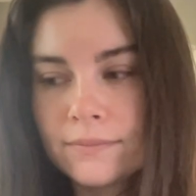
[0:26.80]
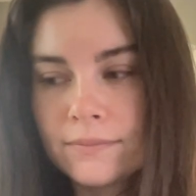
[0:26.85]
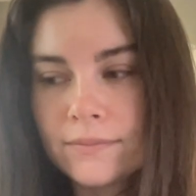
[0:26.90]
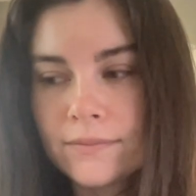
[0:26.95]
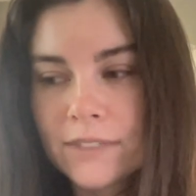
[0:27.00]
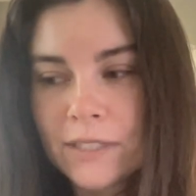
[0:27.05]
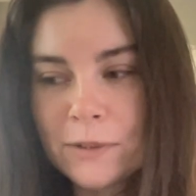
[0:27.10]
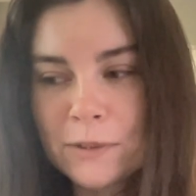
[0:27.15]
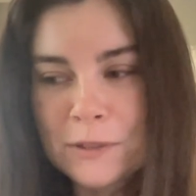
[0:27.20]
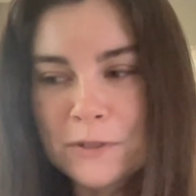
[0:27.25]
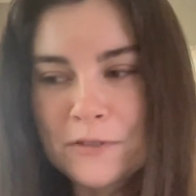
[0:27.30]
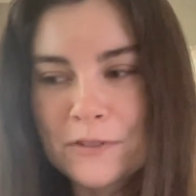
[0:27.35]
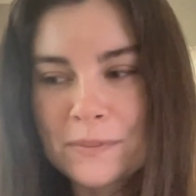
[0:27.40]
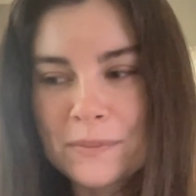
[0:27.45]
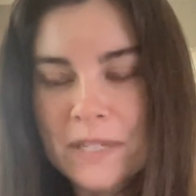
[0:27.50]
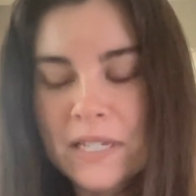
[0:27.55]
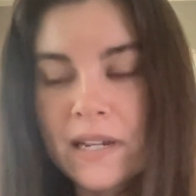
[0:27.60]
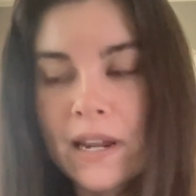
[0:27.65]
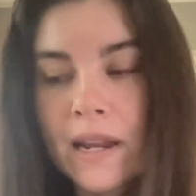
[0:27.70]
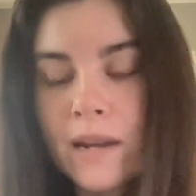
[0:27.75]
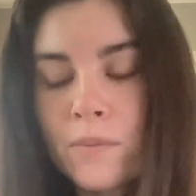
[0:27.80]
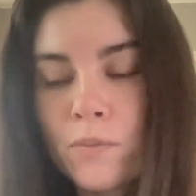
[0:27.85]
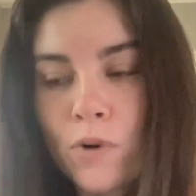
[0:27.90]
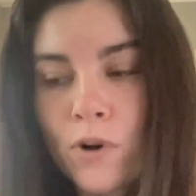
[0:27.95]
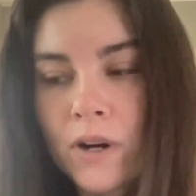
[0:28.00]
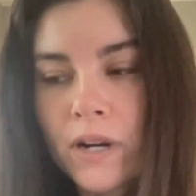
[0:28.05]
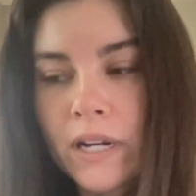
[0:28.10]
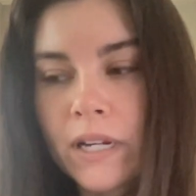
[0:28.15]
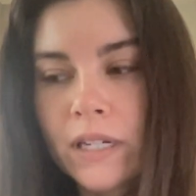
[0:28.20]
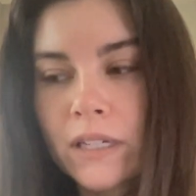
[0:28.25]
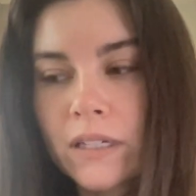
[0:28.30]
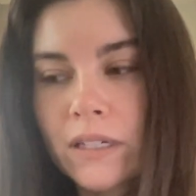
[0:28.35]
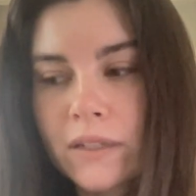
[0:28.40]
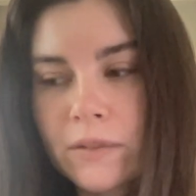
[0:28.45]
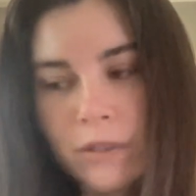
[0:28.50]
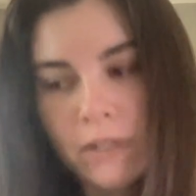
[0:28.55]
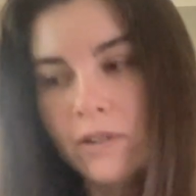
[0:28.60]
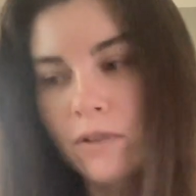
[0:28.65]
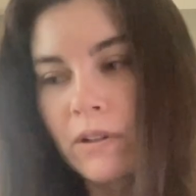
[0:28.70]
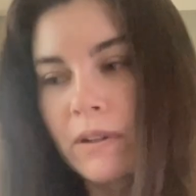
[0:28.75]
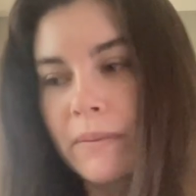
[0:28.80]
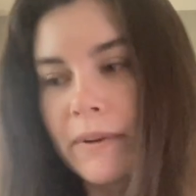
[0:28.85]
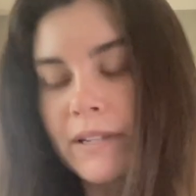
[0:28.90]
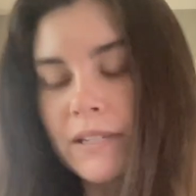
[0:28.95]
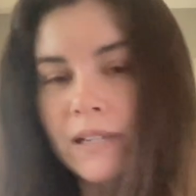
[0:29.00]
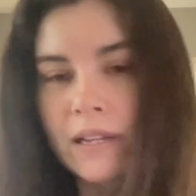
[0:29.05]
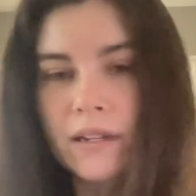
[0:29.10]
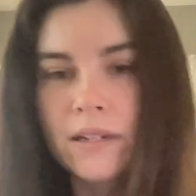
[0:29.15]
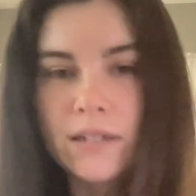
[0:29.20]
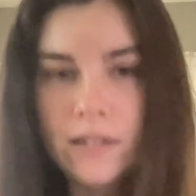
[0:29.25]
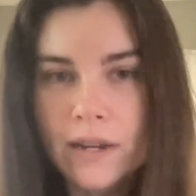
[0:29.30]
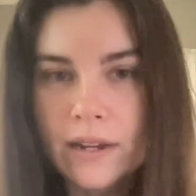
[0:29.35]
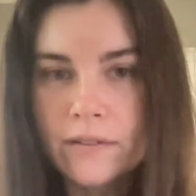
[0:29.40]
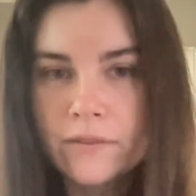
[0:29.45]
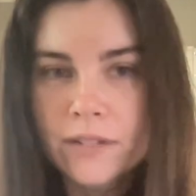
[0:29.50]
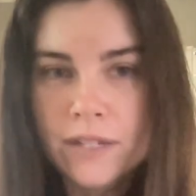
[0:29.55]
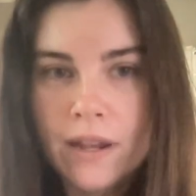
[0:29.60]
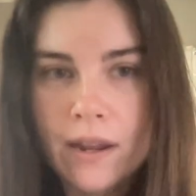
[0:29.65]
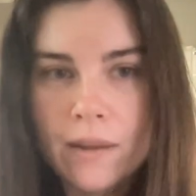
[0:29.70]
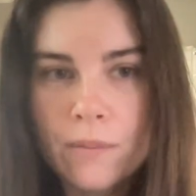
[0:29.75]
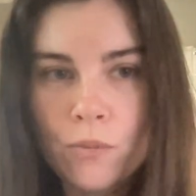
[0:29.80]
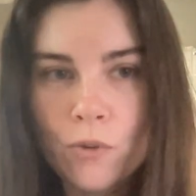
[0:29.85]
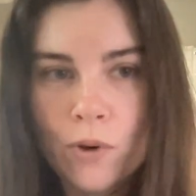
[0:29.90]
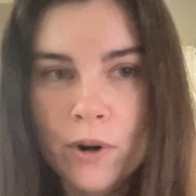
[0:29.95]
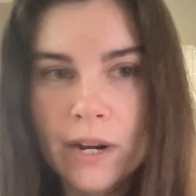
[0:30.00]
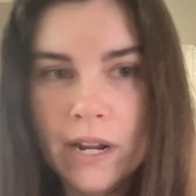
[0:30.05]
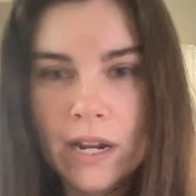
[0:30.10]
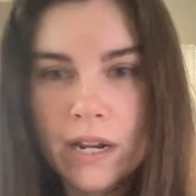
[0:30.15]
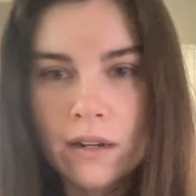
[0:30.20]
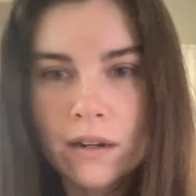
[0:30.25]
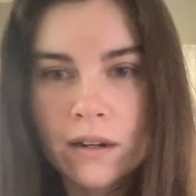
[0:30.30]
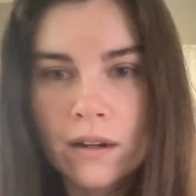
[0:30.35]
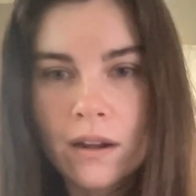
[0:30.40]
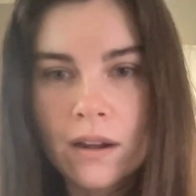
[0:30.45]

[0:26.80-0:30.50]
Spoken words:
It was from skateboarding. It was only my second day of skateboarding.